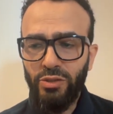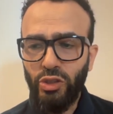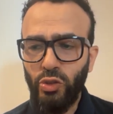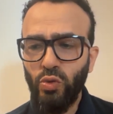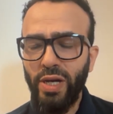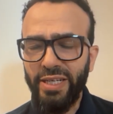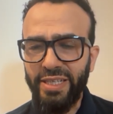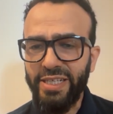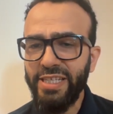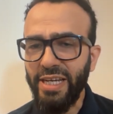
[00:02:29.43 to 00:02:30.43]
to
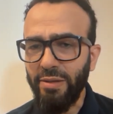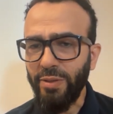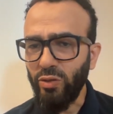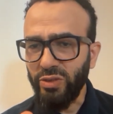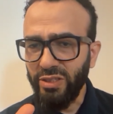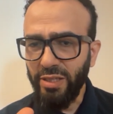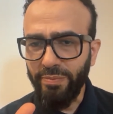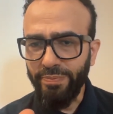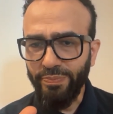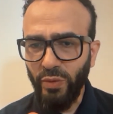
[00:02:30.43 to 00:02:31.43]
agree about
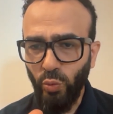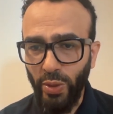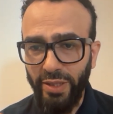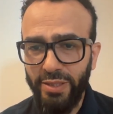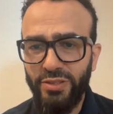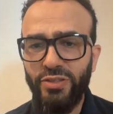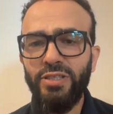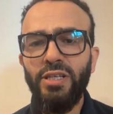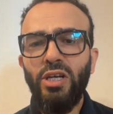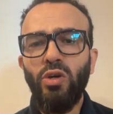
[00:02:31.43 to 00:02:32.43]
some words
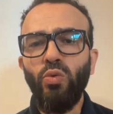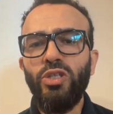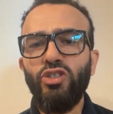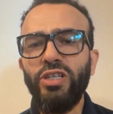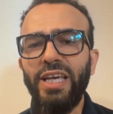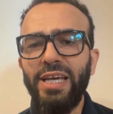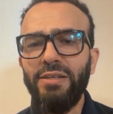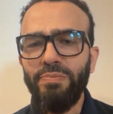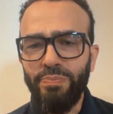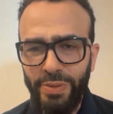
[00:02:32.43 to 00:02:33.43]
which can
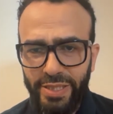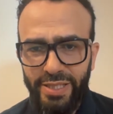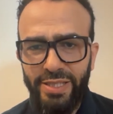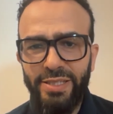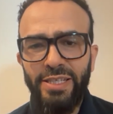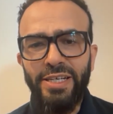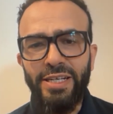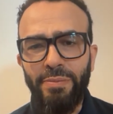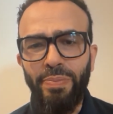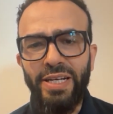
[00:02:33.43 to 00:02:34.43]
be
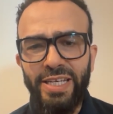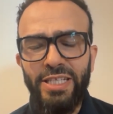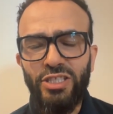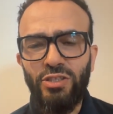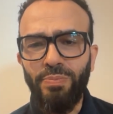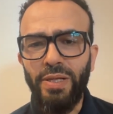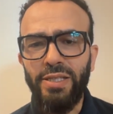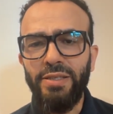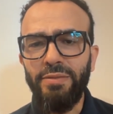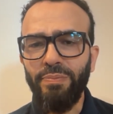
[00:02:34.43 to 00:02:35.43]
replaced
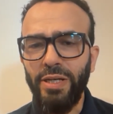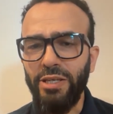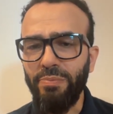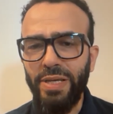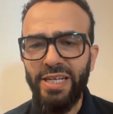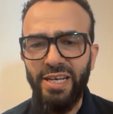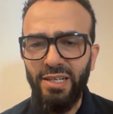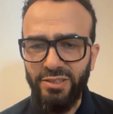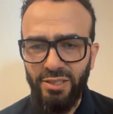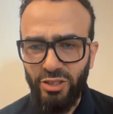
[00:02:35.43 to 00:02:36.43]
by many
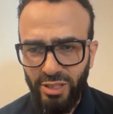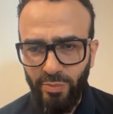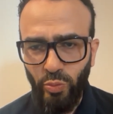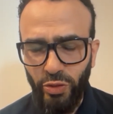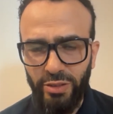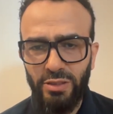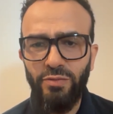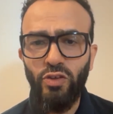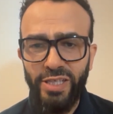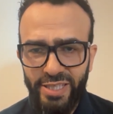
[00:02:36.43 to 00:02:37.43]
other subwords.
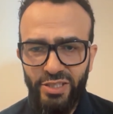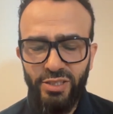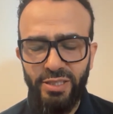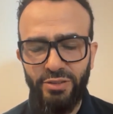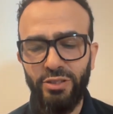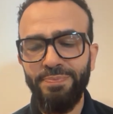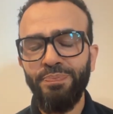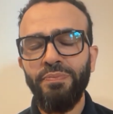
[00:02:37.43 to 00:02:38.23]
For instance,